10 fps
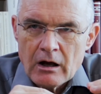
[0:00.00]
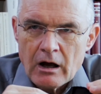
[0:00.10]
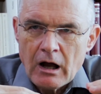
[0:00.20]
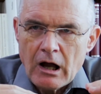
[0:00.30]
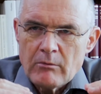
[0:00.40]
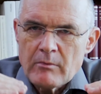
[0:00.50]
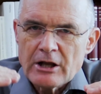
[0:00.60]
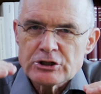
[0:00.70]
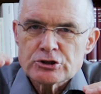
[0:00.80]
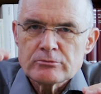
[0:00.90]
how
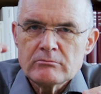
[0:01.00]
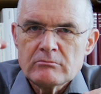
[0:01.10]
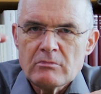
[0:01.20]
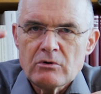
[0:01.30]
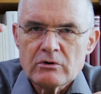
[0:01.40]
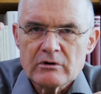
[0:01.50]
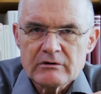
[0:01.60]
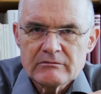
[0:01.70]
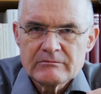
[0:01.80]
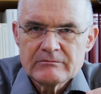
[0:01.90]
much more?